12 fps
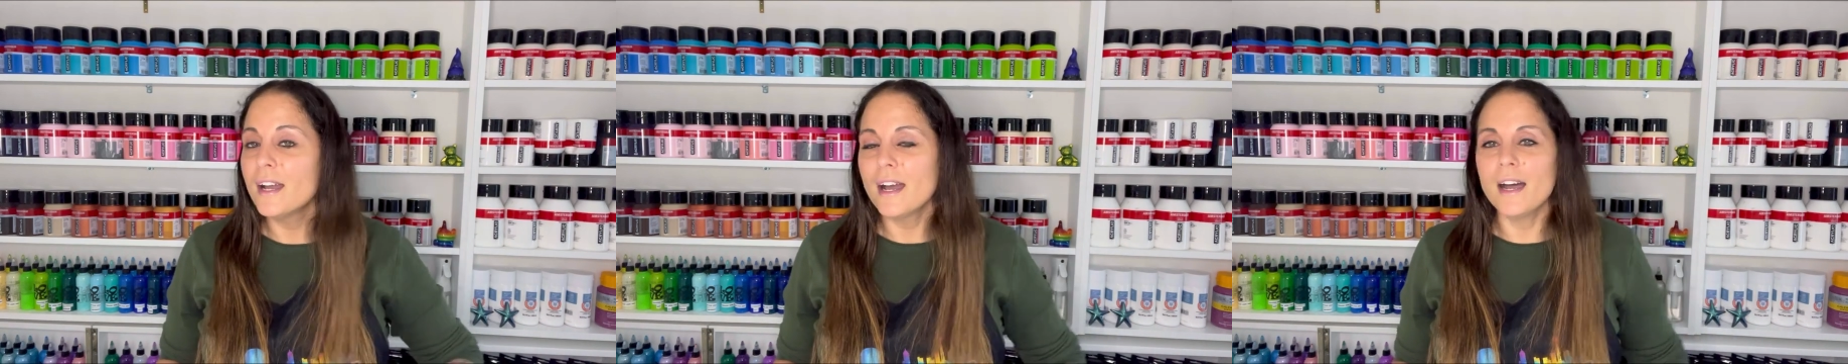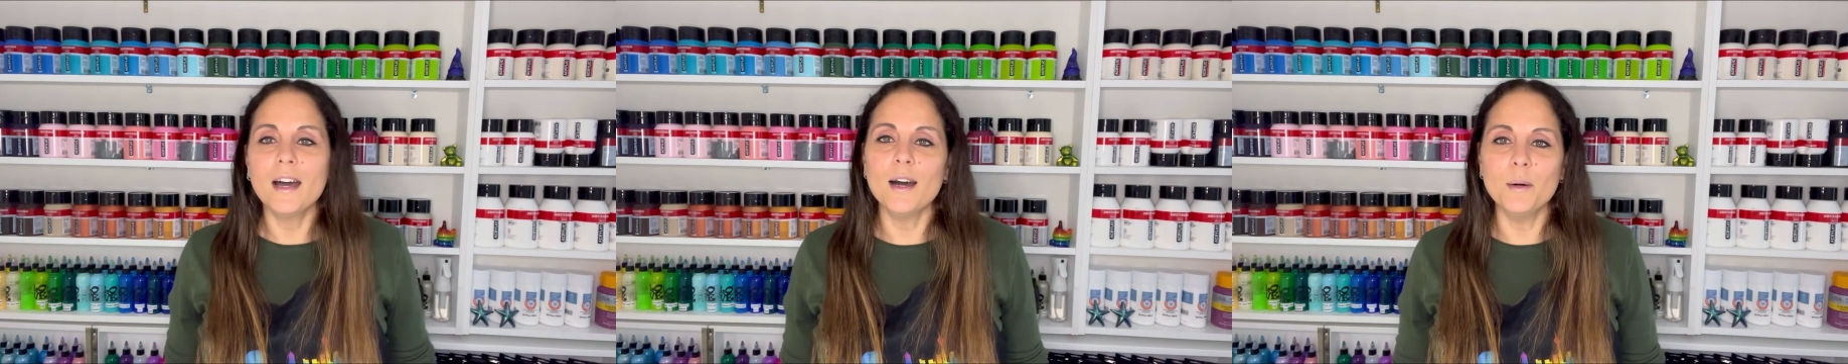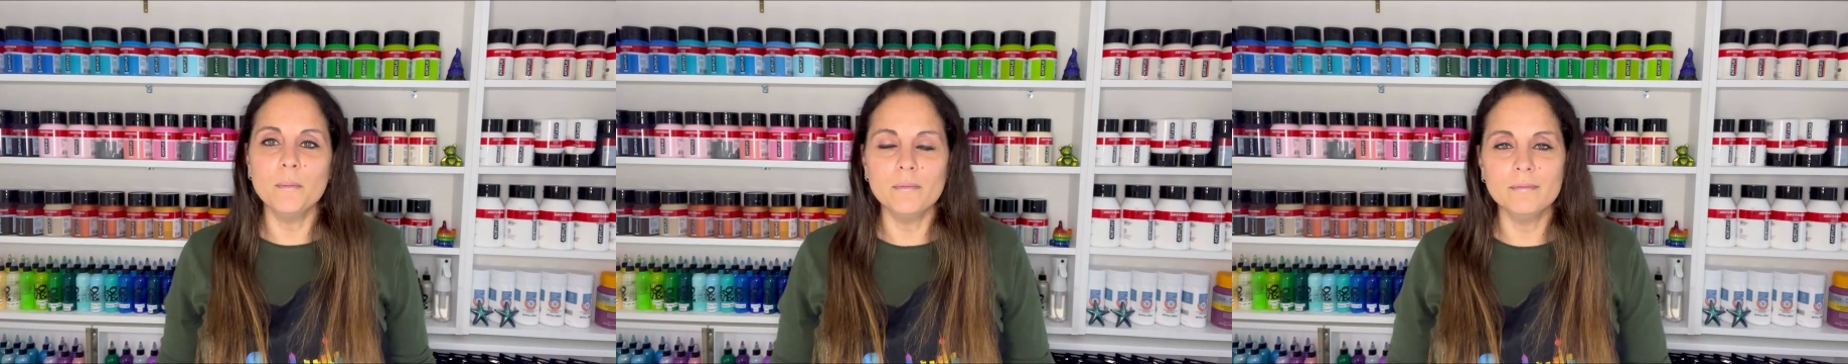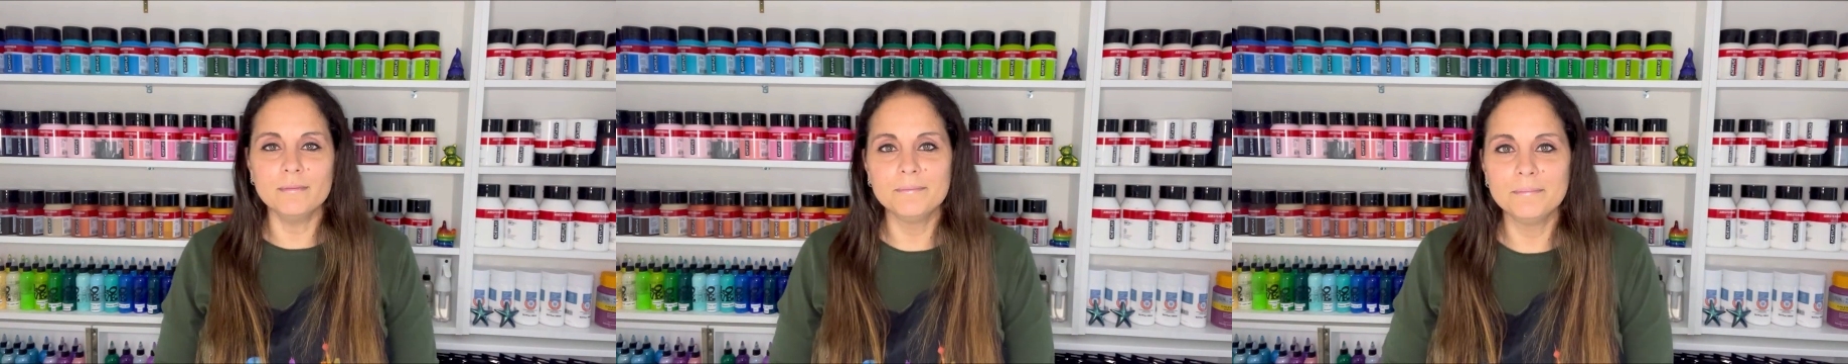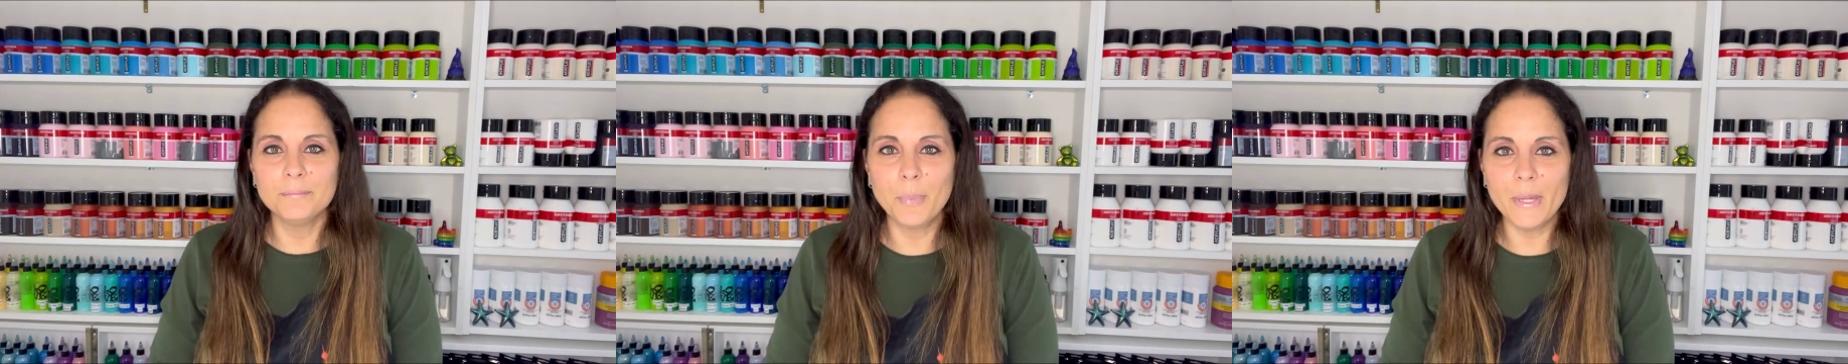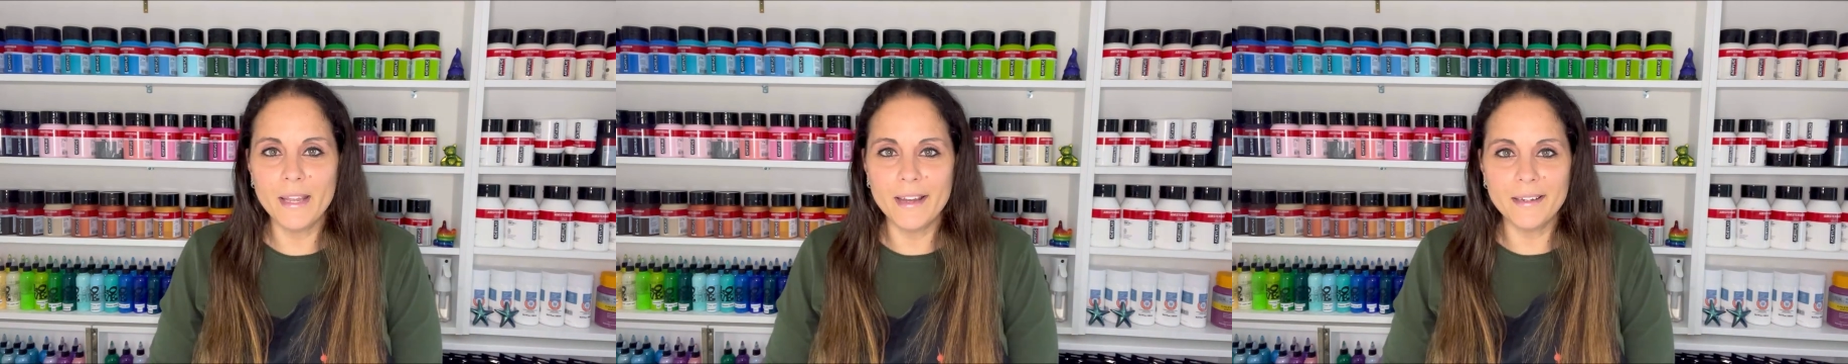Um,
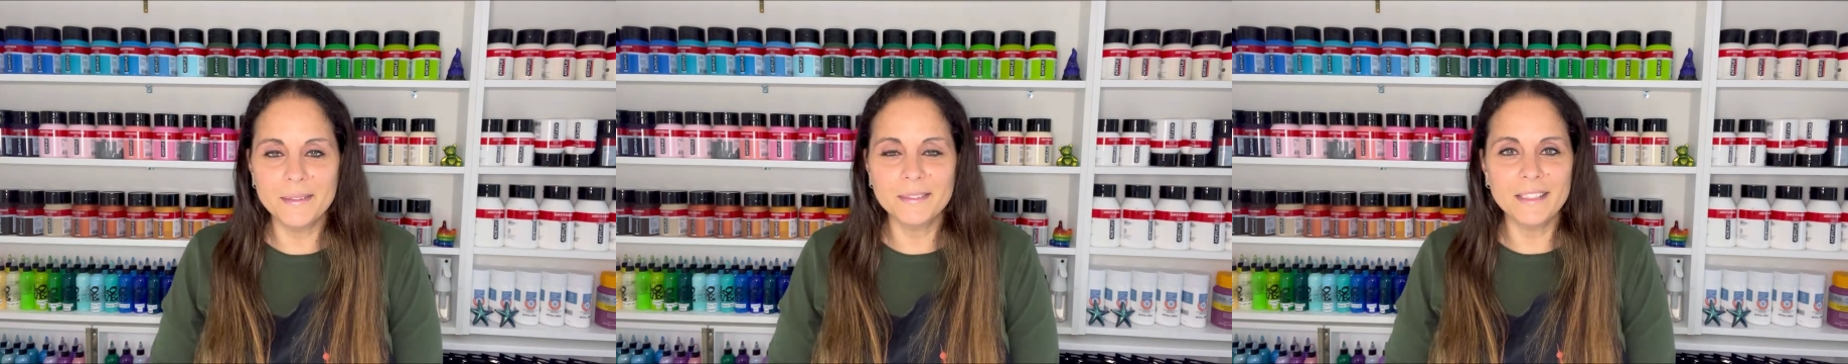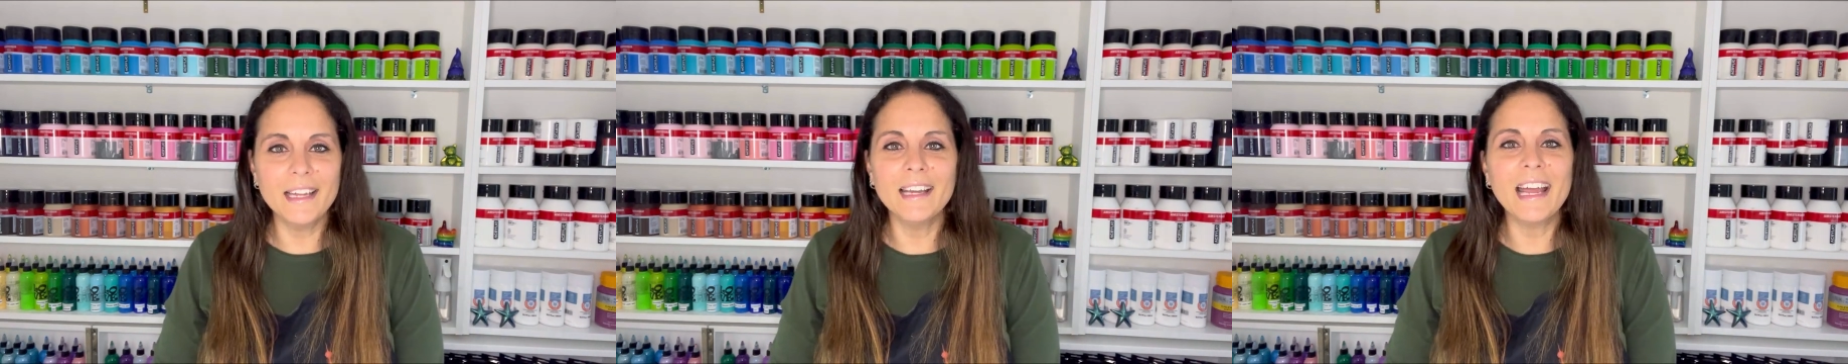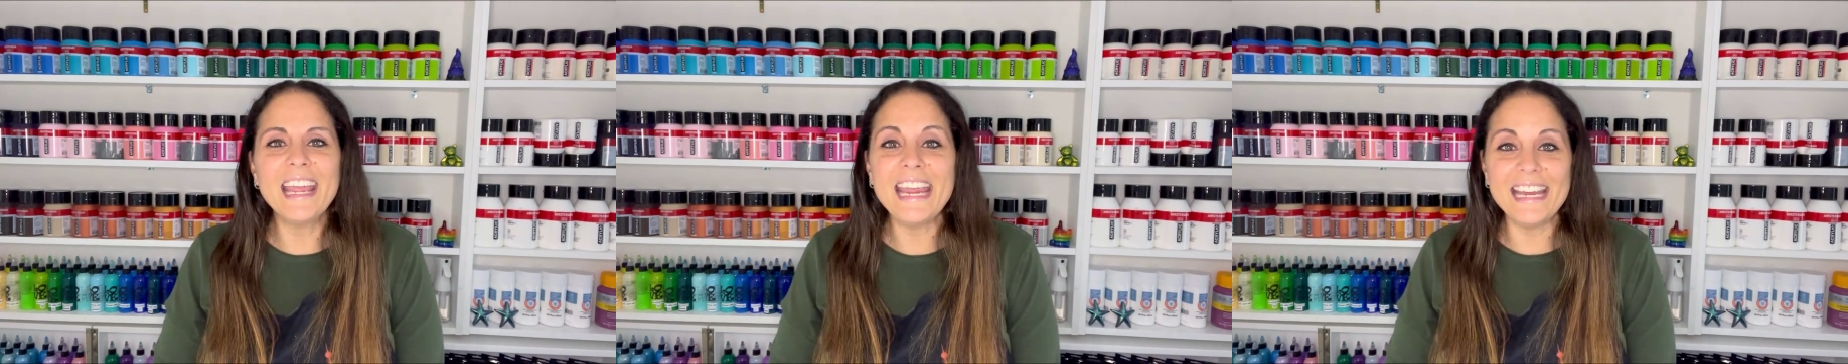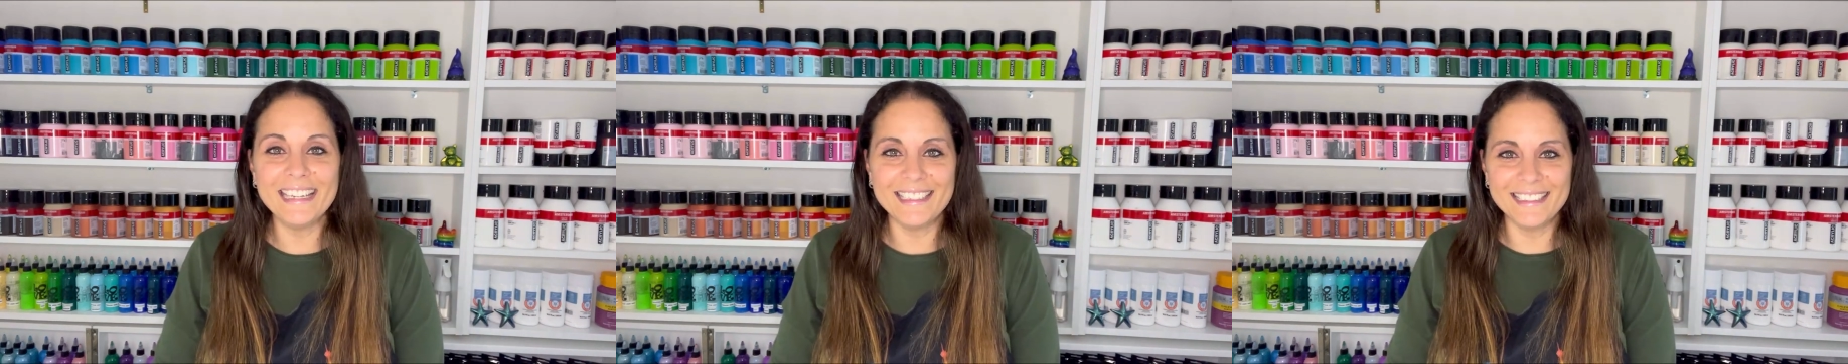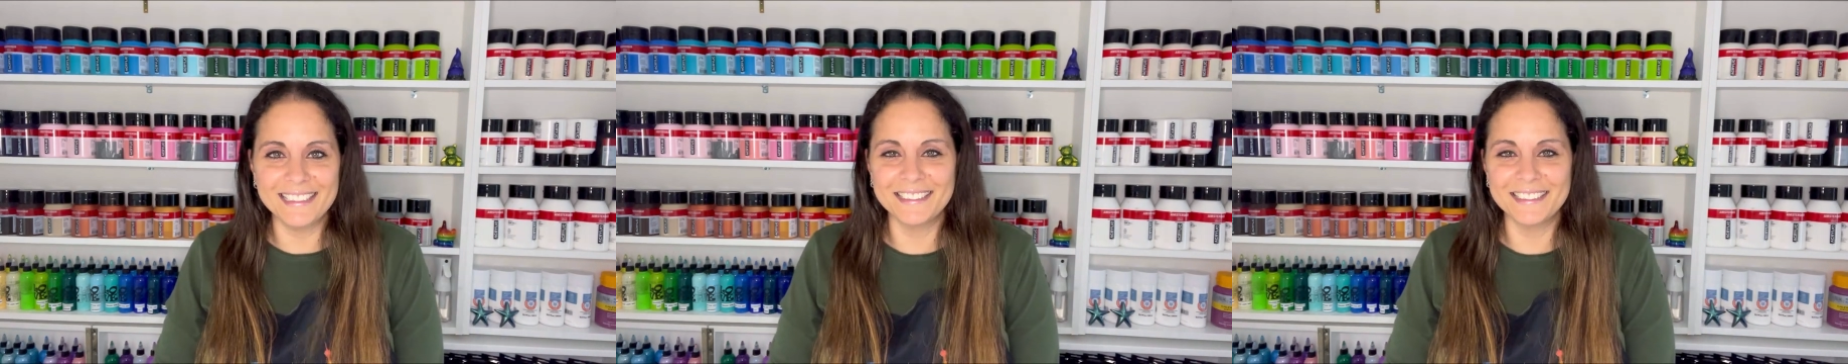but yeah, and I hate it.